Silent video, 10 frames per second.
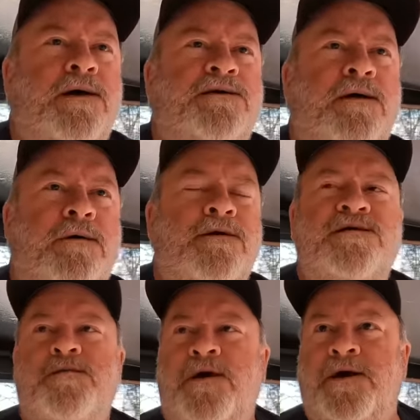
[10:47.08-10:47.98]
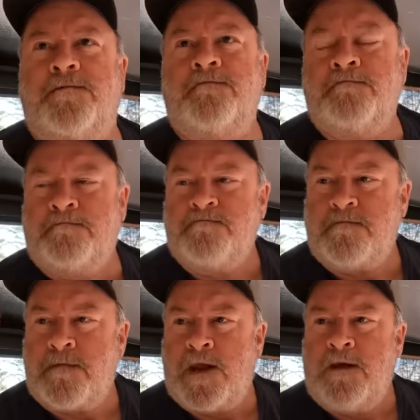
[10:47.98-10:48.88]
it's hard to explain
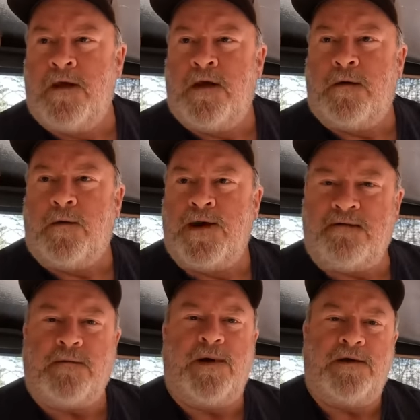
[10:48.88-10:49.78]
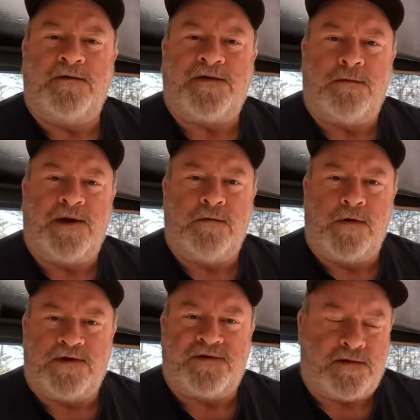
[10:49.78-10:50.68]
whenever somebody
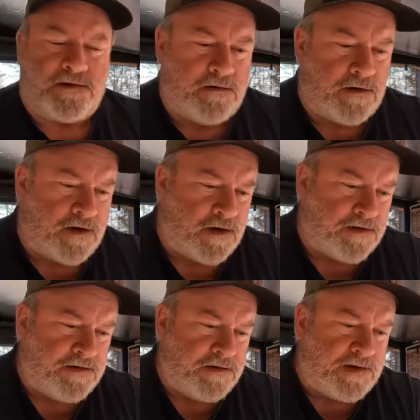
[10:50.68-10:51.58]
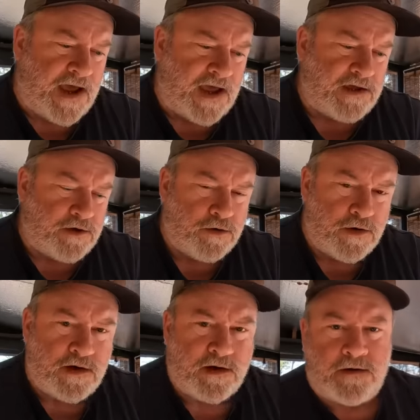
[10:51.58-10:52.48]
wants to uh, tag you
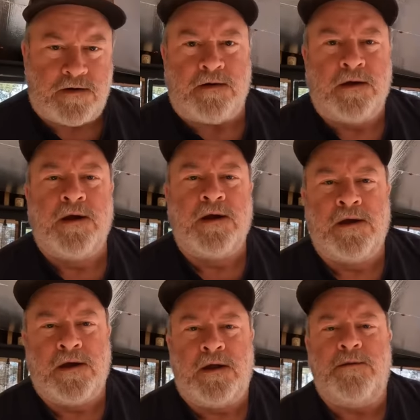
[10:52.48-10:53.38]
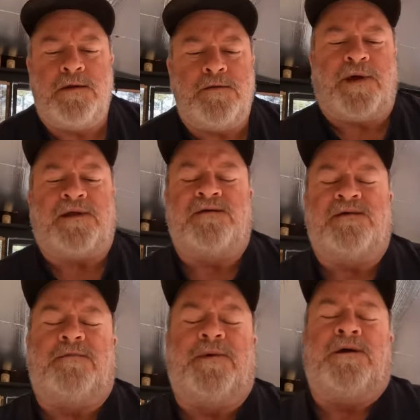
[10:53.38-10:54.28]
let me, let me pick this
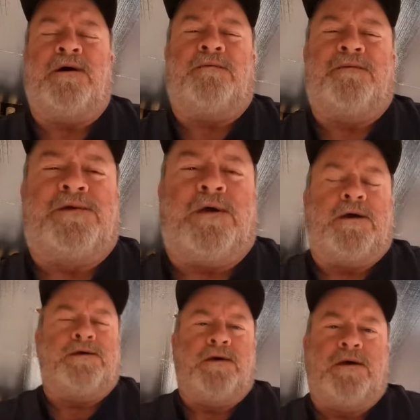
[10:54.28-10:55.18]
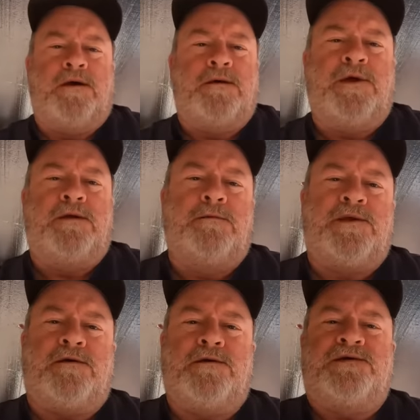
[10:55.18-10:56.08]
up in the office guys let me let me
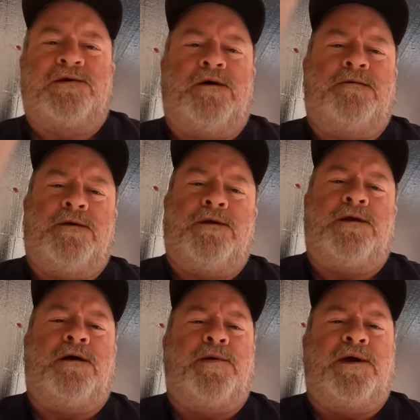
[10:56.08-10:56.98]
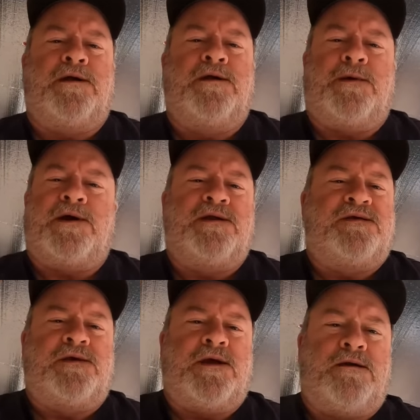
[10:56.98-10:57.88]
turn this off and then I'll pick it up I gotta sit